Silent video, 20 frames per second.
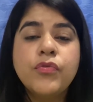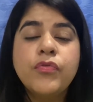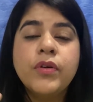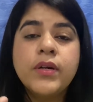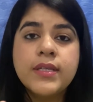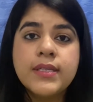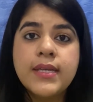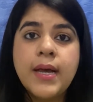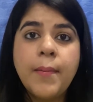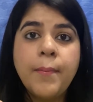For
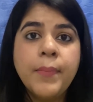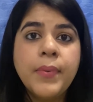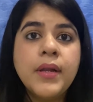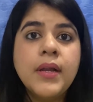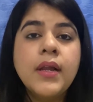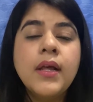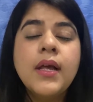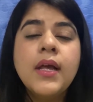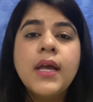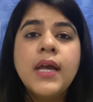example,
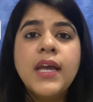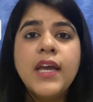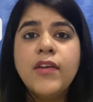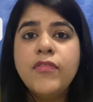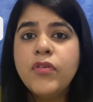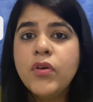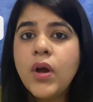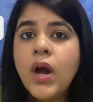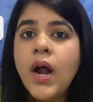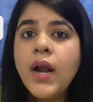if
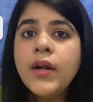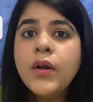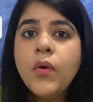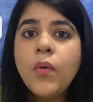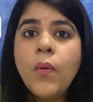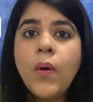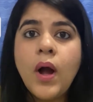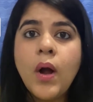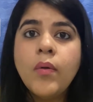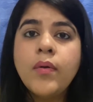you can't
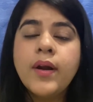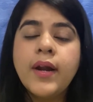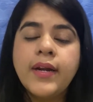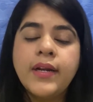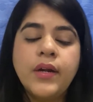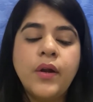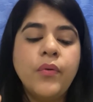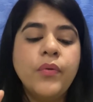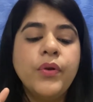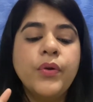go out right
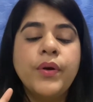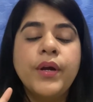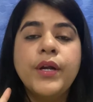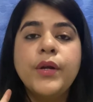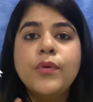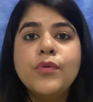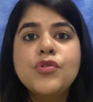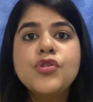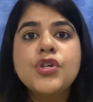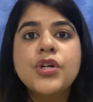now, you can
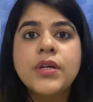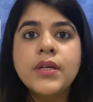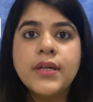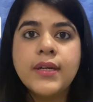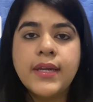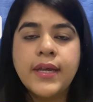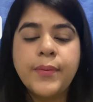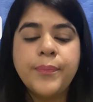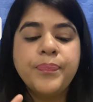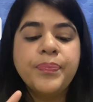do
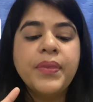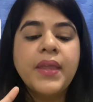journaling.